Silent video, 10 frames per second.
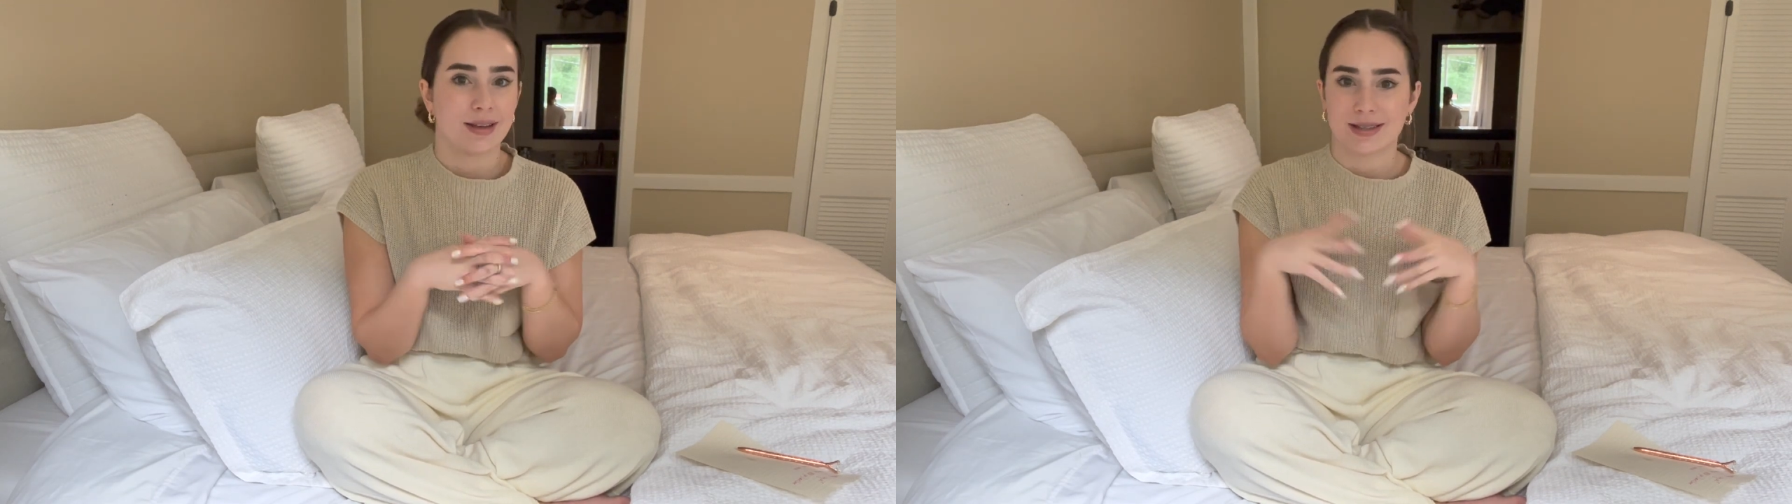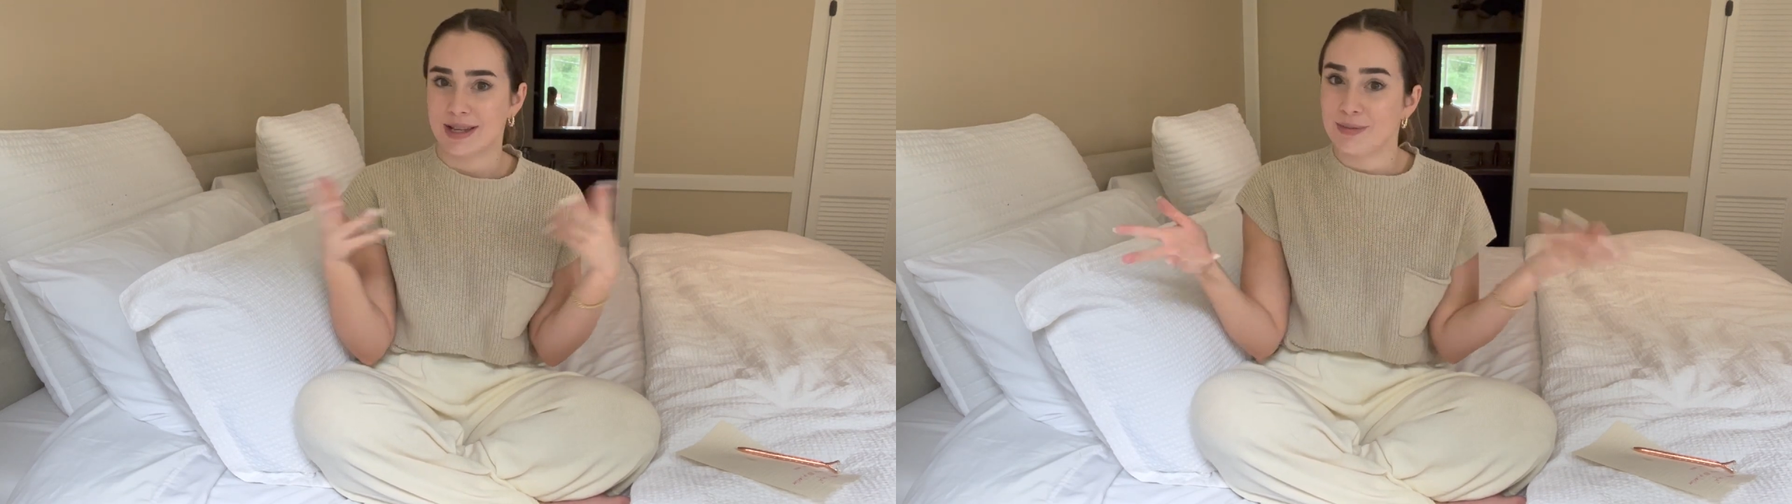
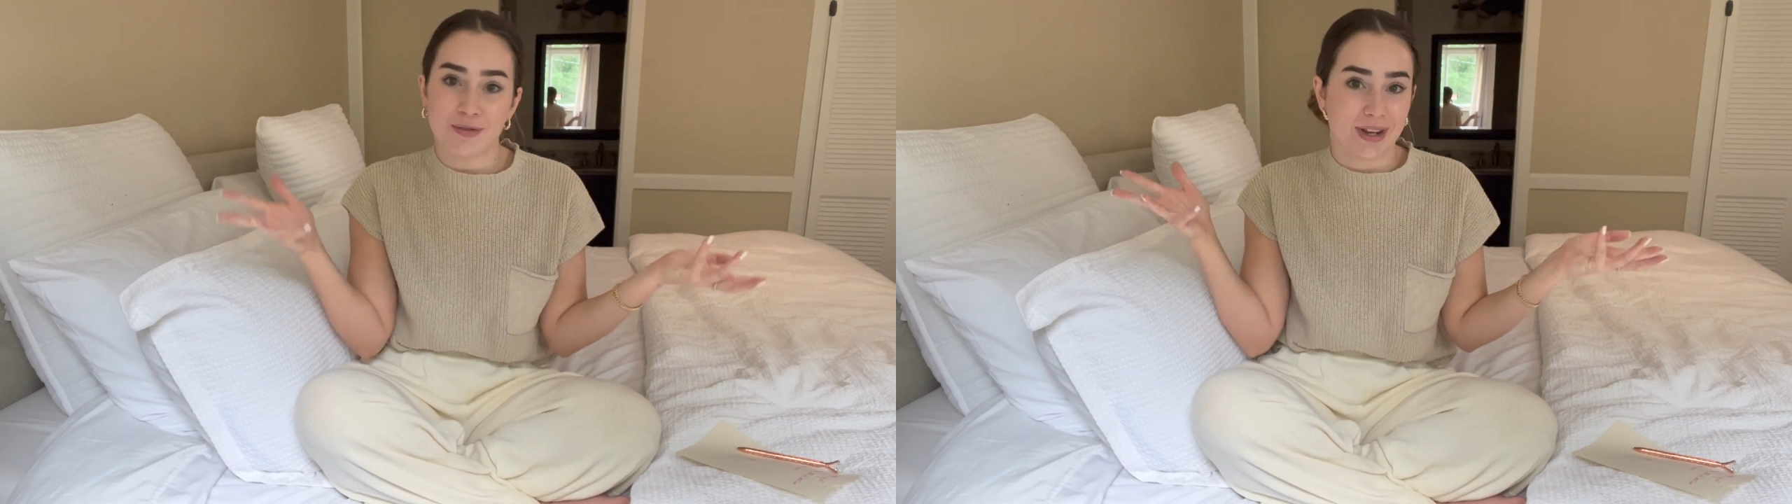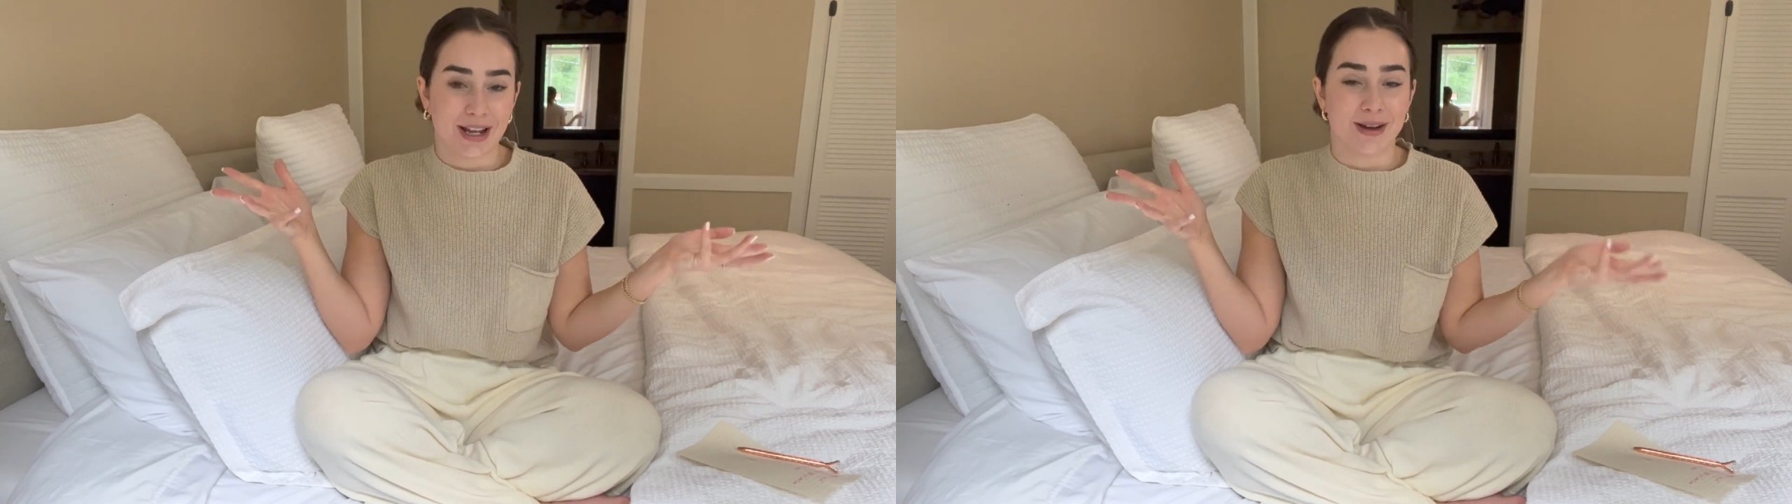simple
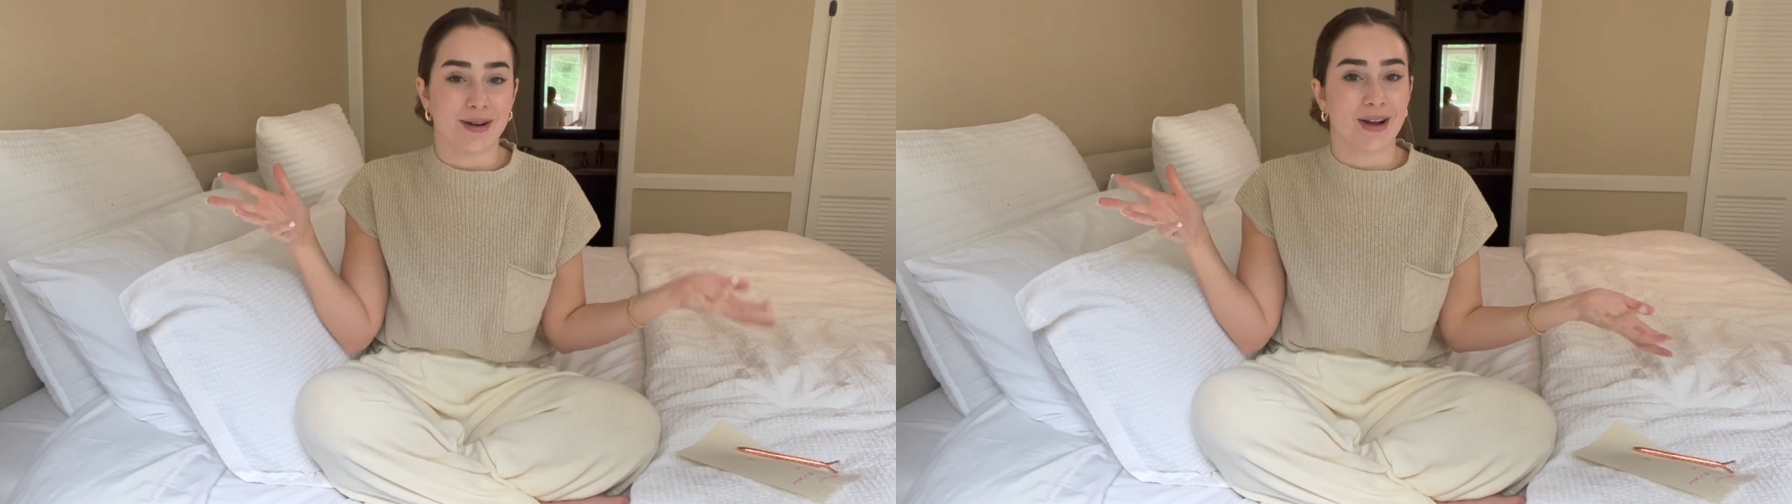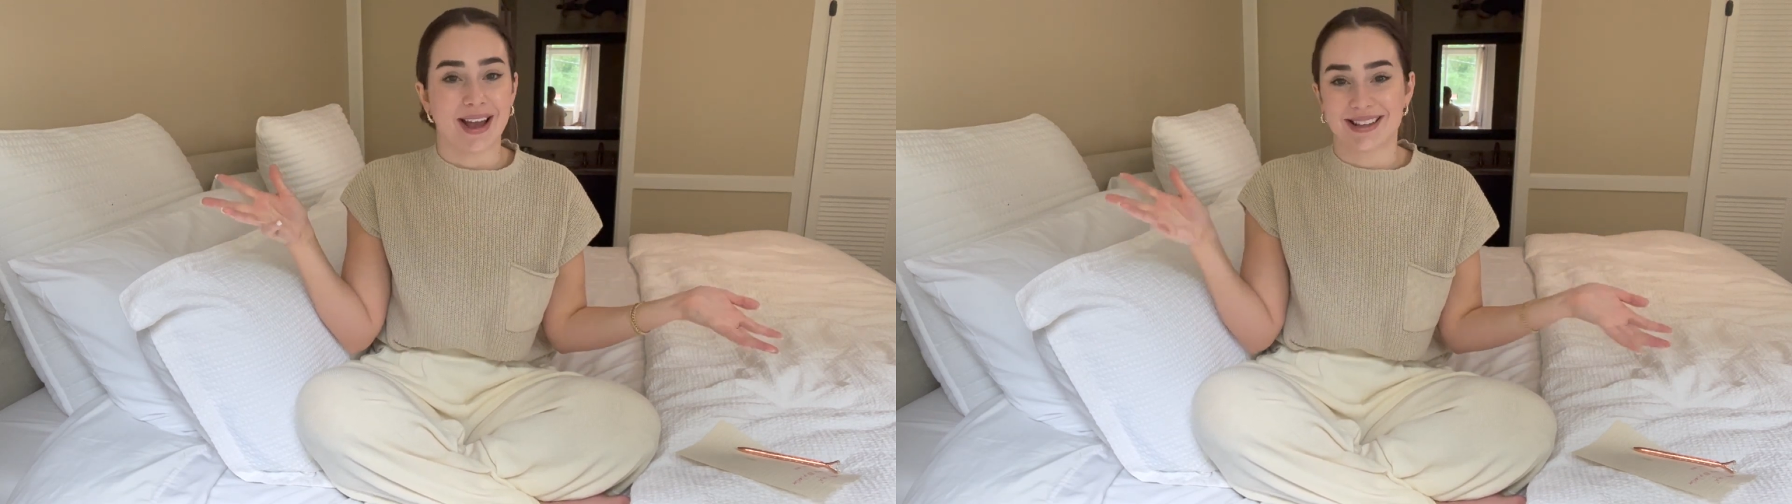video.
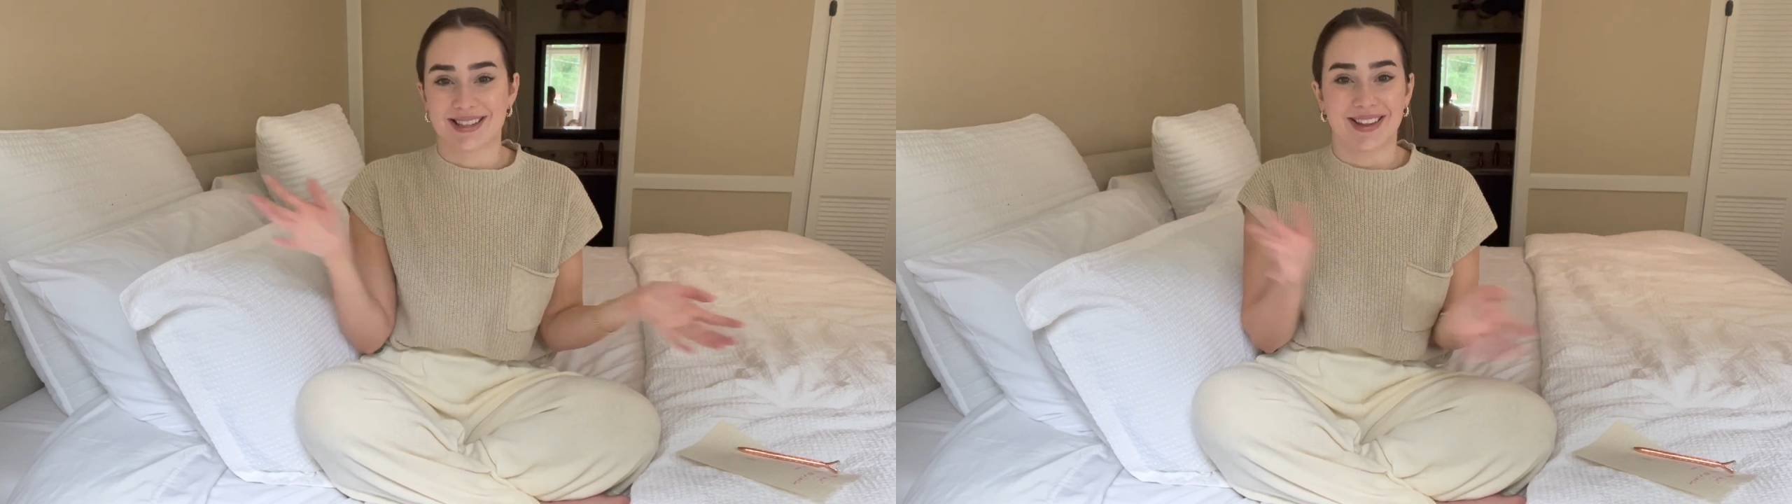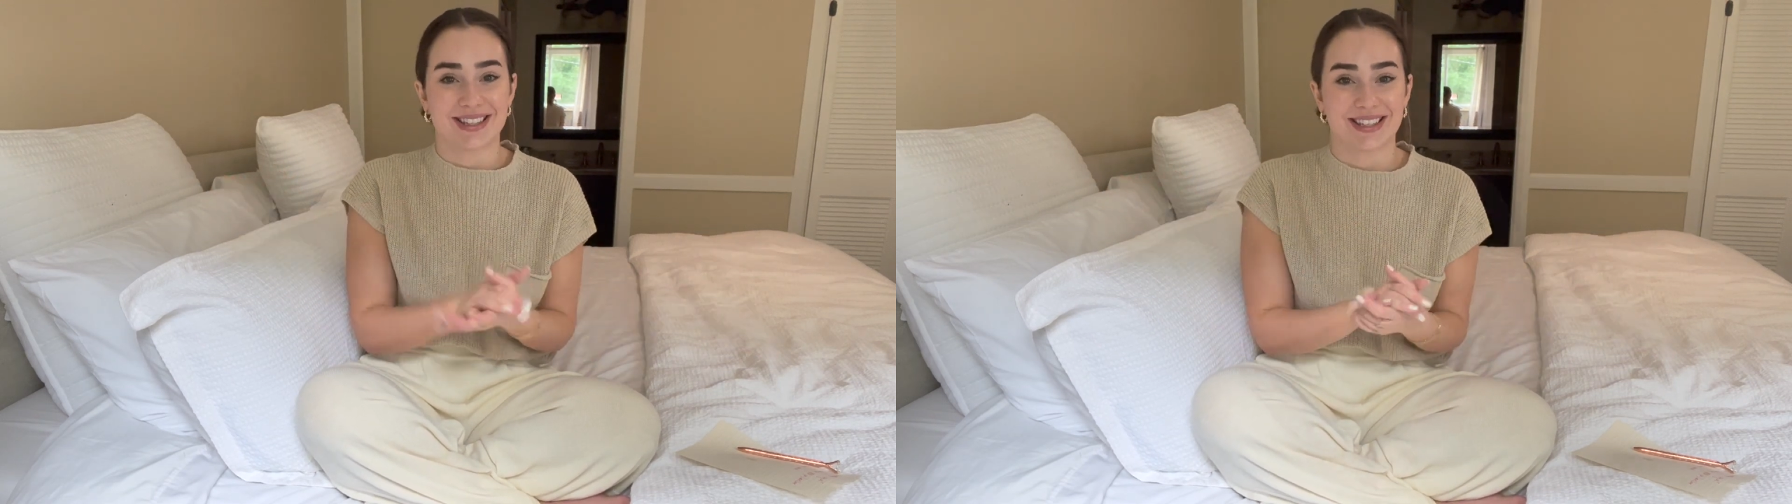Okay, so let's